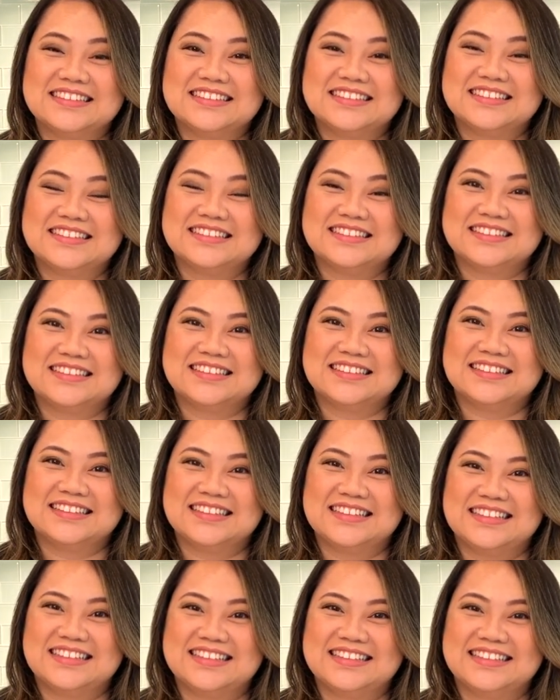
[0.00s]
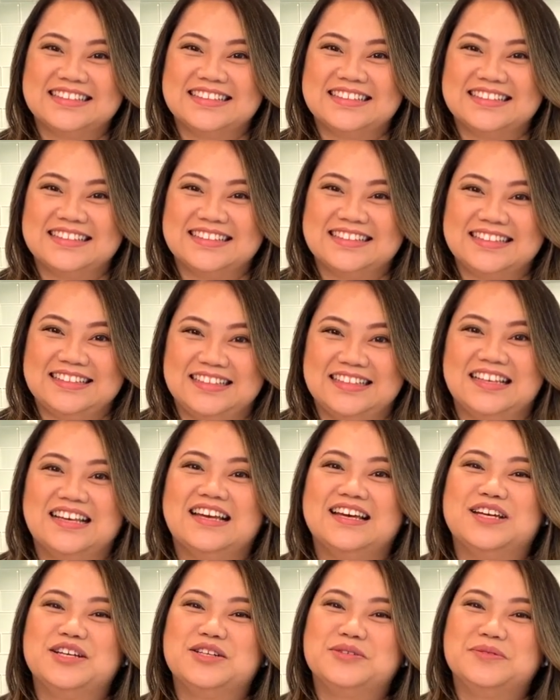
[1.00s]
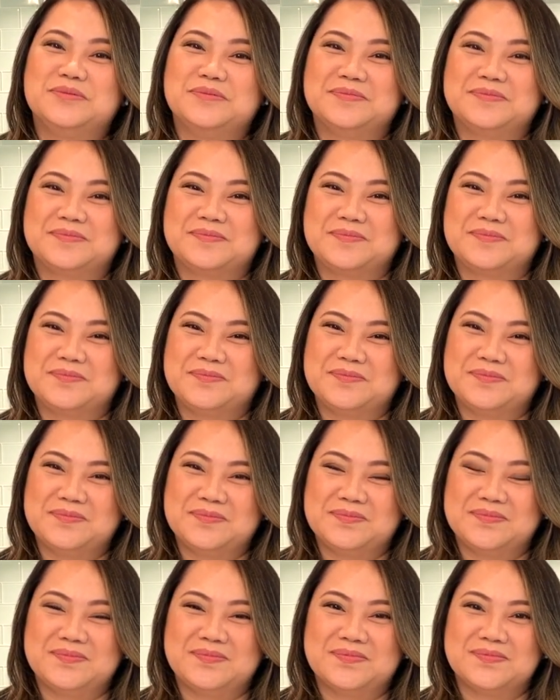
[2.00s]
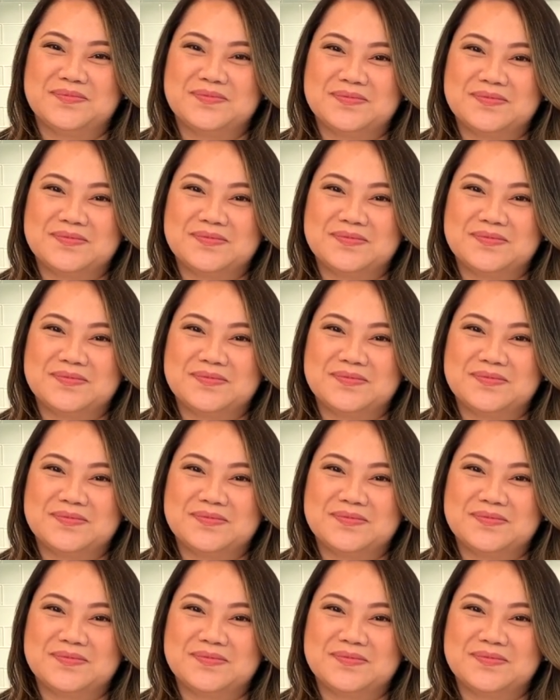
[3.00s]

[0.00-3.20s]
The person shown says nothing.